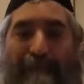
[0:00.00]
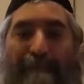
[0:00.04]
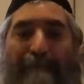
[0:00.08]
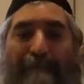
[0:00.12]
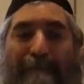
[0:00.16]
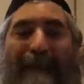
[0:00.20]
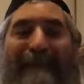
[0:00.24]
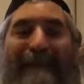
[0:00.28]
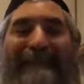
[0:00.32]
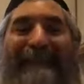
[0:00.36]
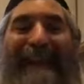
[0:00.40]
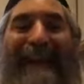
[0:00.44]

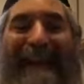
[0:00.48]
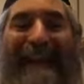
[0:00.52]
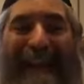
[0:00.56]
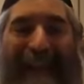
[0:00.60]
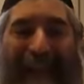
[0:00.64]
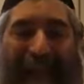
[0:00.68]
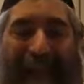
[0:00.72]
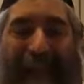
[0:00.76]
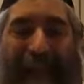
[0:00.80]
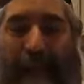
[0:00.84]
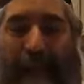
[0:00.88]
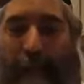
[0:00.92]

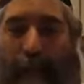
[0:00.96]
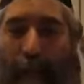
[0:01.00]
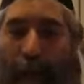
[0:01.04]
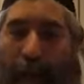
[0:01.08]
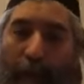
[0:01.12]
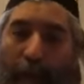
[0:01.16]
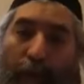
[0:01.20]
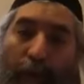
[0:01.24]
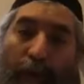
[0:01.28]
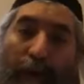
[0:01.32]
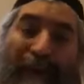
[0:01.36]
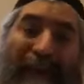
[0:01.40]
Medaleg, when
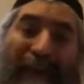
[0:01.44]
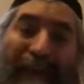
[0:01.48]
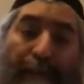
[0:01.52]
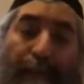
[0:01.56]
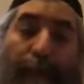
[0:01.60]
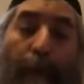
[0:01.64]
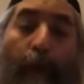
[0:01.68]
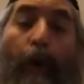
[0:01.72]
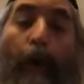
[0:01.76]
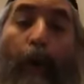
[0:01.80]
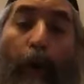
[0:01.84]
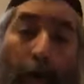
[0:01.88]
you
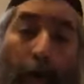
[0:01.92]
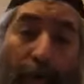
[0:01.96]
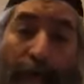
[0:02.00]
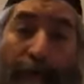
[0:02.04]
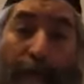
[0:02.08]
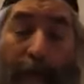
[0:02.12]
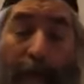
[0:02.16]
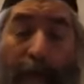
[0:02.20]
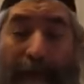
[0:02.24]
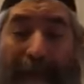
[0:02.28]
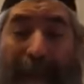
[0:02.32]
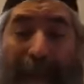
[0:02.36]
leap
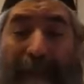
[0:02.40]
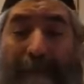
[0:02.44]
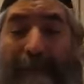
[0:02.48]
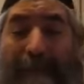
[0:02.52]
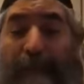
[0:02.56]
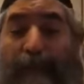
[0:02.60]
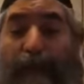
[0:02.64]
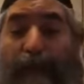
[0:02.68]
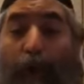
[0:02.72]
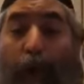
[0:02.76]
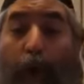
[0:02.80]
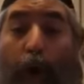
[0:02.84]
over, that
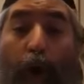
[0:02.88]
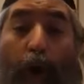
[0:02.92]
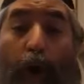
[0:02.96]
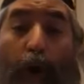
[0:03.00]
means you're